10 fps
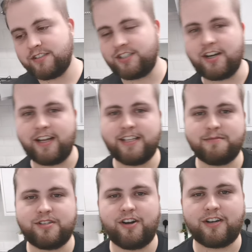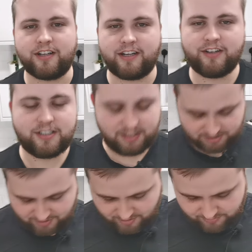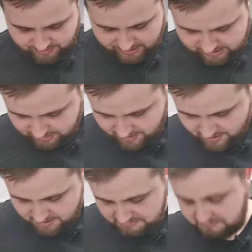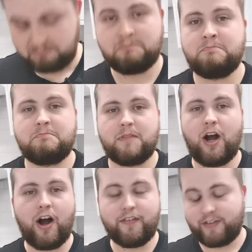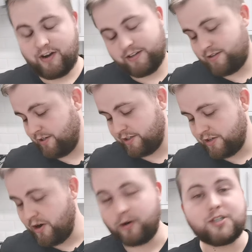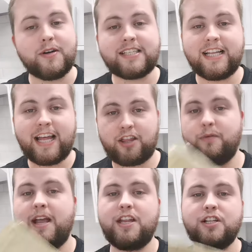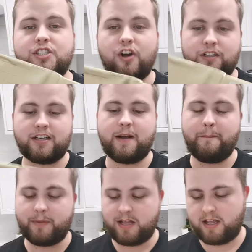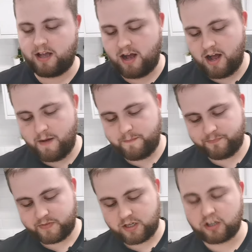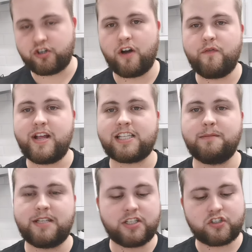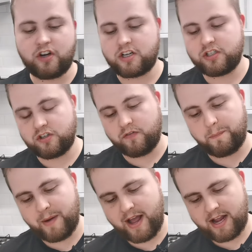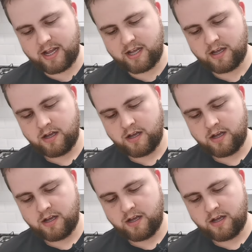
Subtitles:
Chuck in some chocolate, guys. You know, that's, I don't know. So it's a Lithuanian chocolate company. I'll try and read some of the instructions off the back.